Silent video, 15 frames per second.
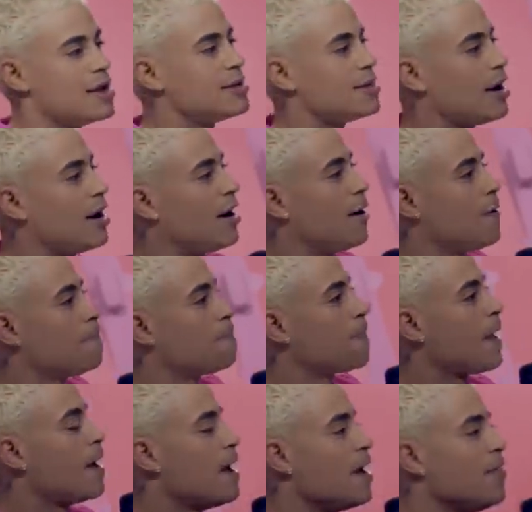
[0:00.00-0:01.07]
and
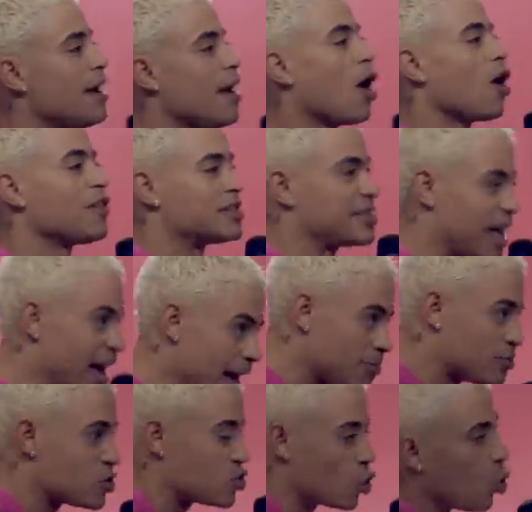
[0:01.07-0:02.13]
um, they are the
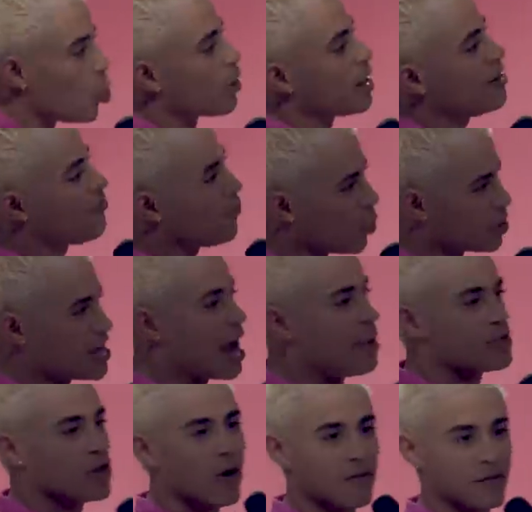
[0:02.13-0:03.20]
same story four
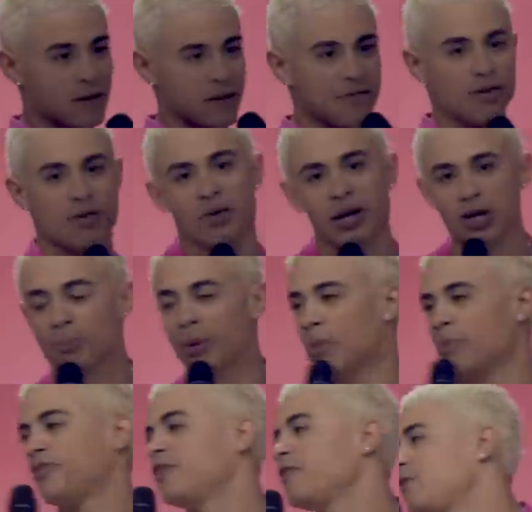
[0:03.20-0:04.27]
times over. If you read your
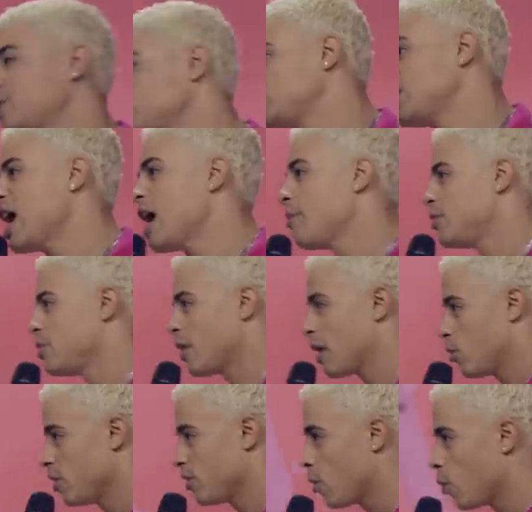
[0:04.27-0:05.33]
Bible for your first time and
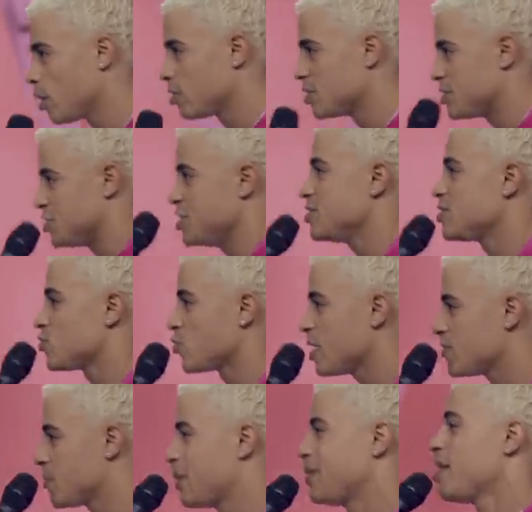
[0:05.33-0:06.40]
you're like, what in the world is
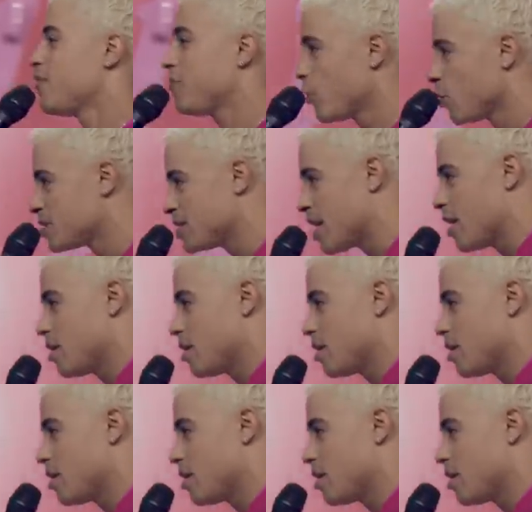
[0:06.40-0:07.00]
Jesus raised from the dead four